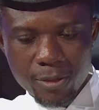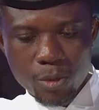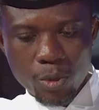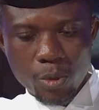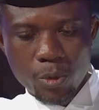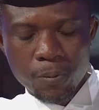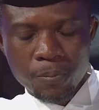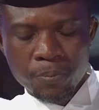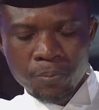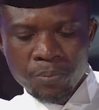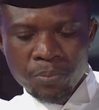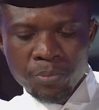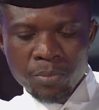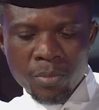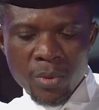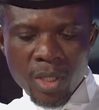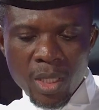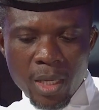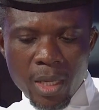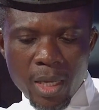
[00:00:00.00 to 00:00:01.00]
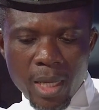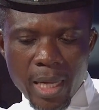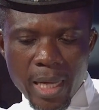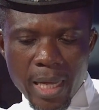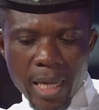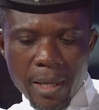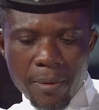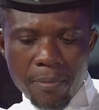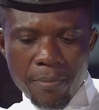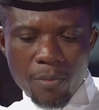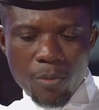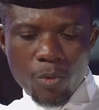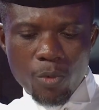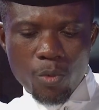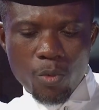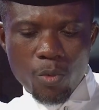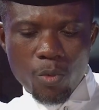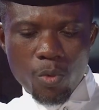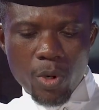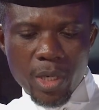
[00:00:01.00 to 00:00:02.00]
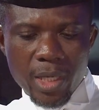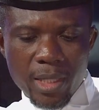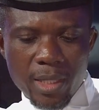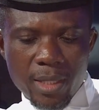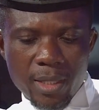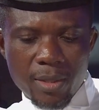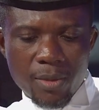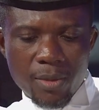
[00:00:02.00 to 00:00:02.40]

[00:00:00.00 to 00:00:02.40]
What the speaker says: So what